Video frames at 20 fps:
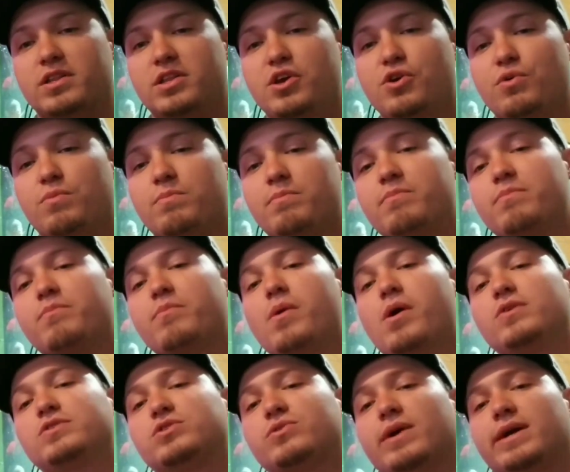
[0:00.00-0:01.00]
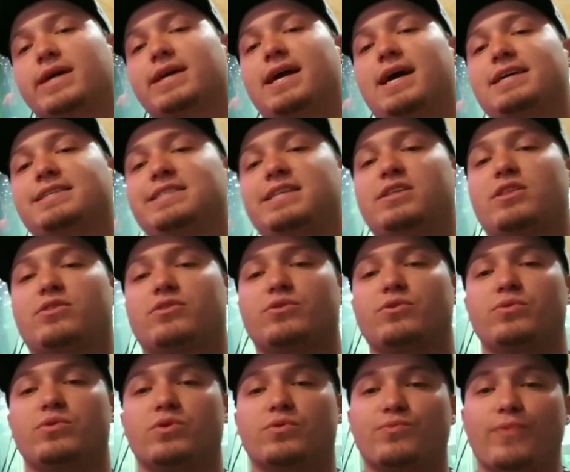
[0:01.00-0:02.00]
You'll most recognize it
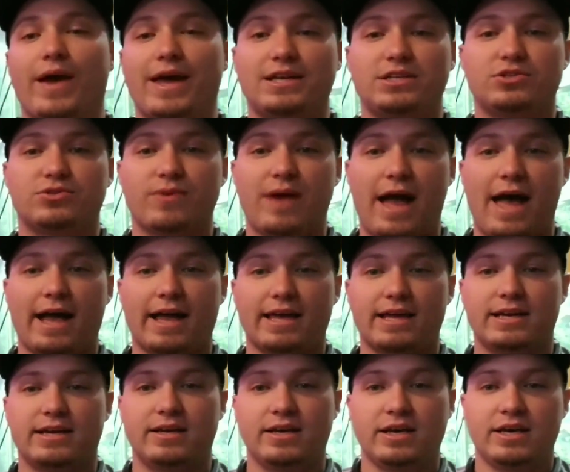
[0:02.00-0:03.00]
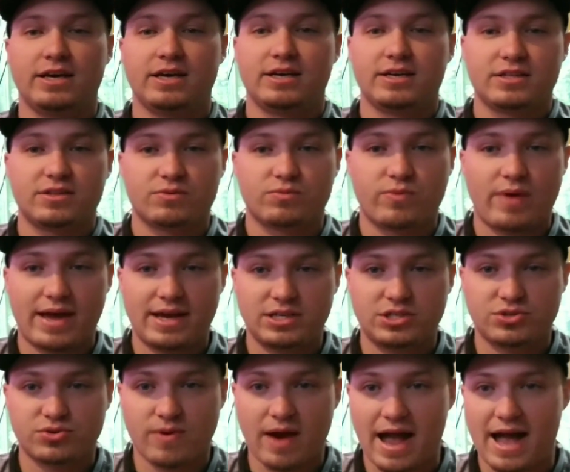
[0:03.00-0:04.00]
through the Red Dragon. The
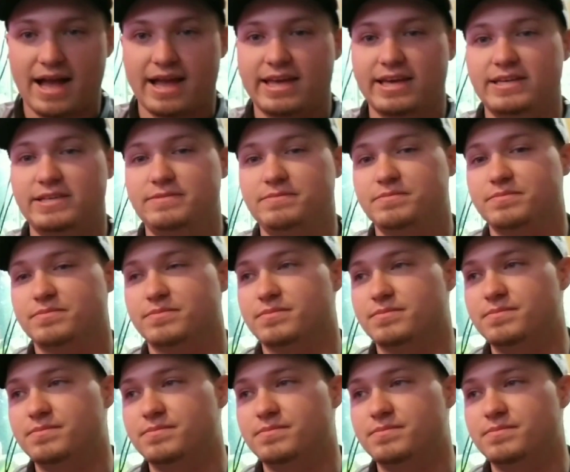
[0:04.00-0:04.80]
Red Dragon